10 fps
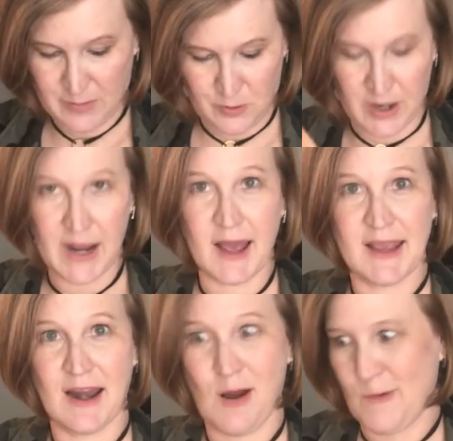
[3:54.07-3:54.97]
pretty. I
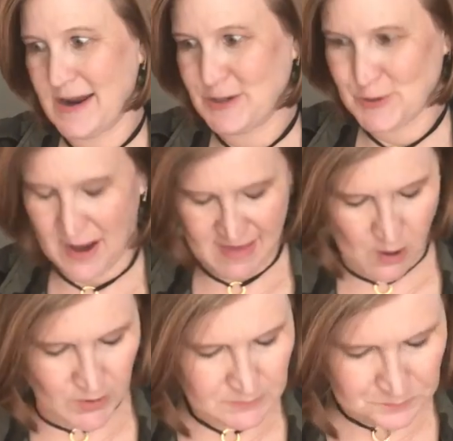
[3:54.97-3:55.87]
cannot wait to try that
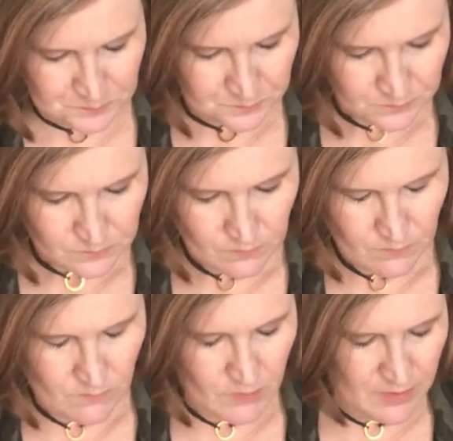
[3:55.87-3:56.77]
one.
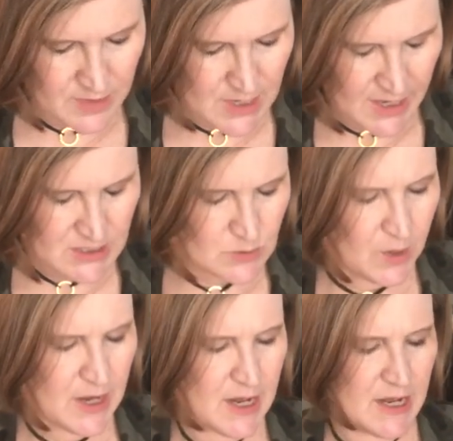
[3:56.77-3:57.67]
The next
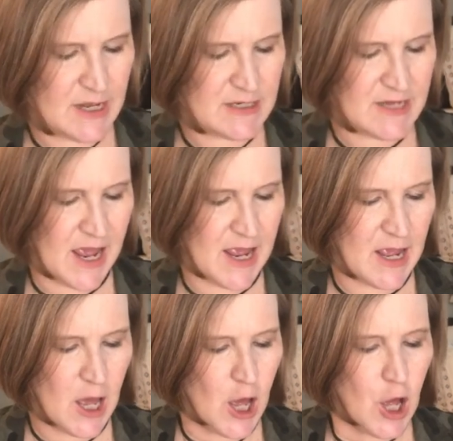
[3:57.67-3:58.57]
one is
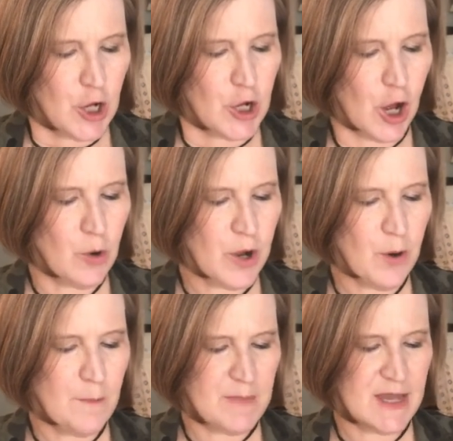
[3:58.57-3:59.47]
a
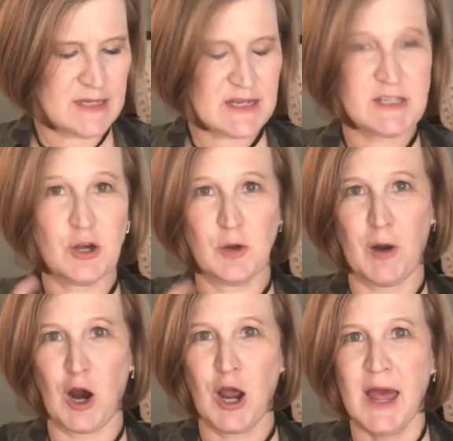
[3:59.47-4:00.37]
Cocoa Mint Silk
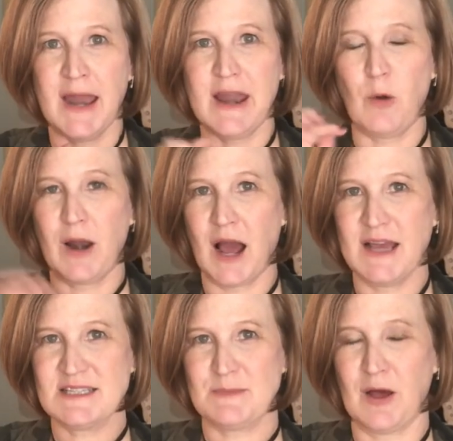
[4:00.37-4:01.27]
Bar. Now, when I
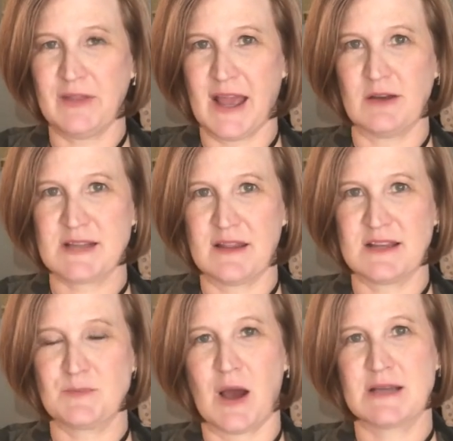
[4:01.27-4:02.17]
smelled the outside of
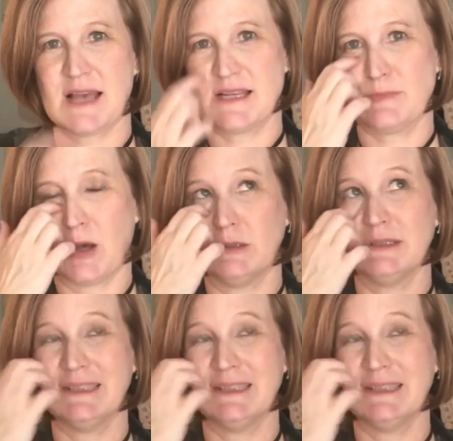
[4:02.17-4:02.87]
this box, I smelled